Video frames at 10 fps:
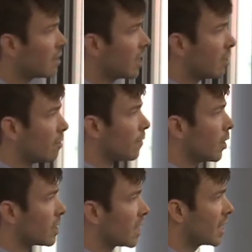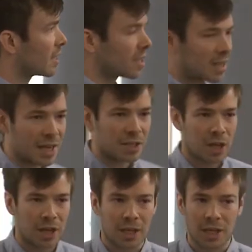that in the first case it's less
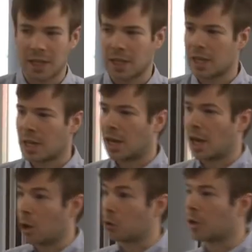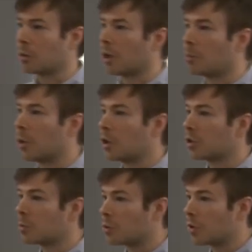likely uh, although not
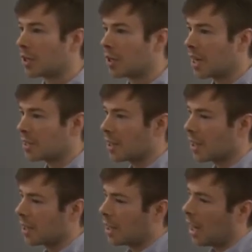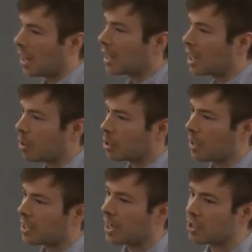impossible, that there's a, a, clear
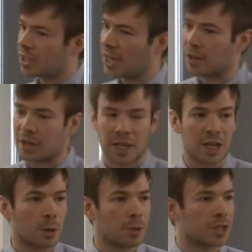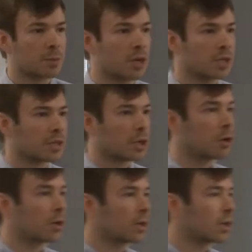expectation there that the income of this person is
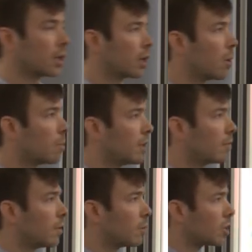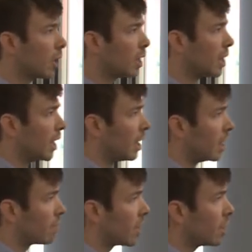going to go up in the future.
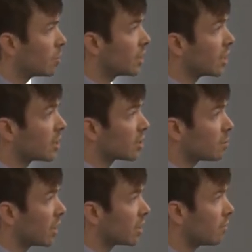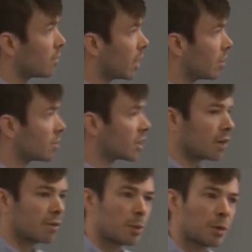If they're using these expensive loans to
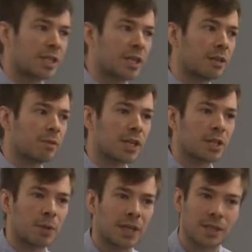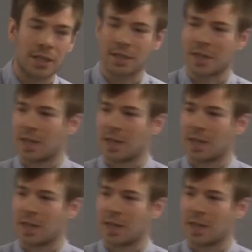cover their basic living expenses,